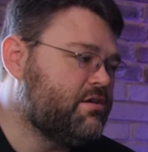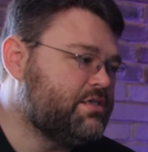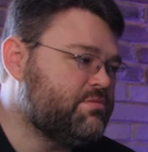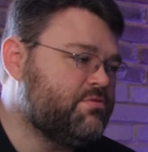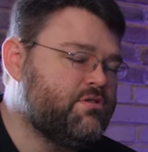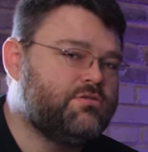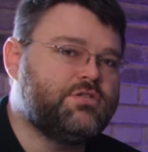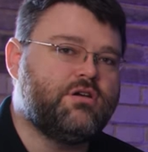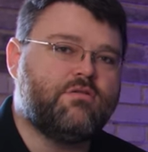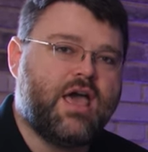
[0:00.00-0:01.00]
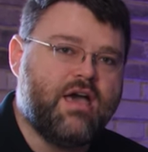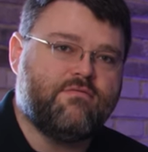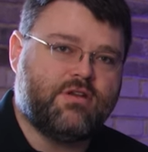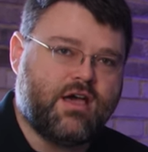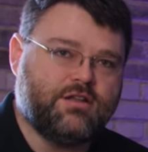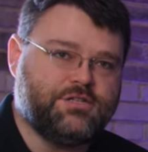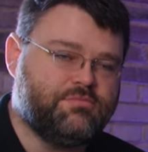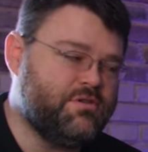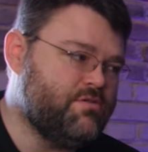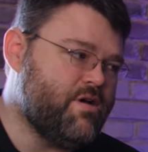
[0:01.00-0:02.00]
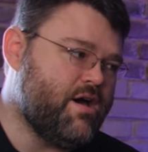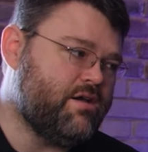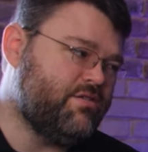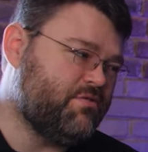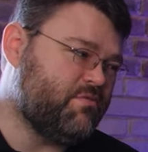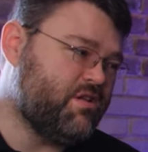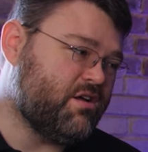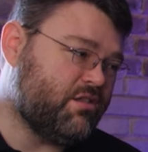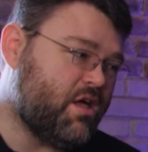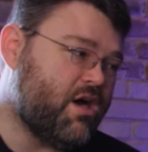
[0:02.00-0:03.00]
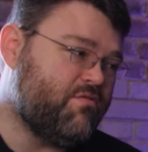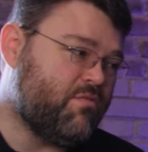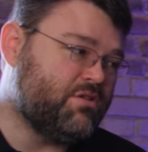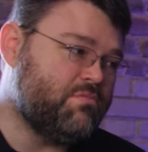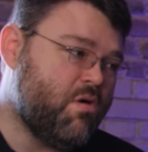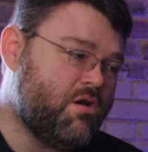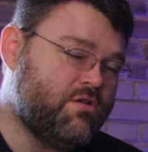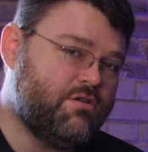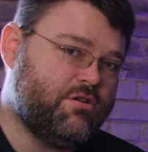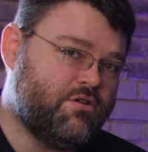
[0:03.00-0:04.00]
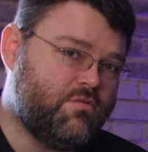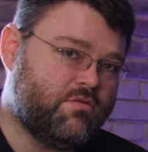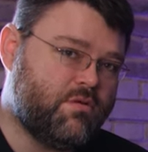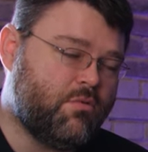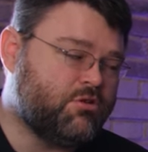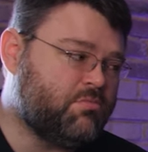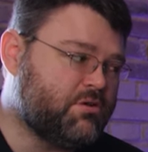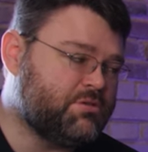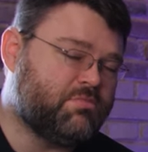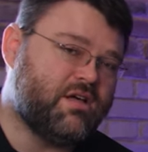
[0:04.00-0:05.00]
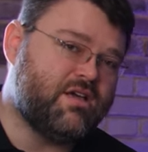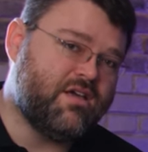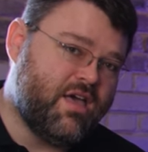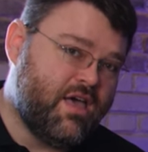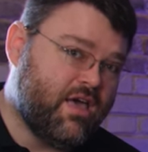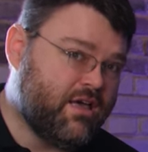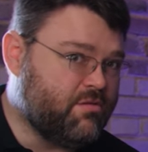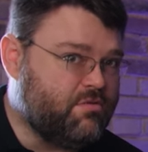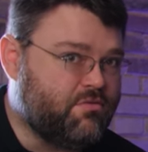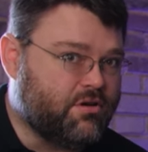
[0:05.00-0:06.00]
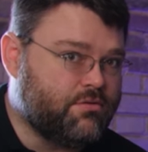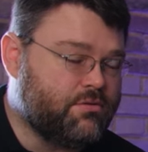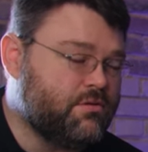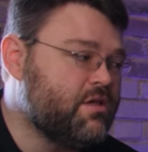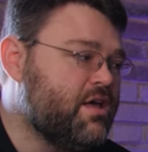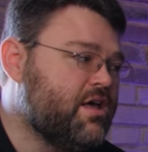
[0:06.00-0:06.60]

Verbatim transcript: CPUs don't have an iGPU out, and if you're running a lot of multi-monitor and you don't want to run multiple display, it can be pretty cool.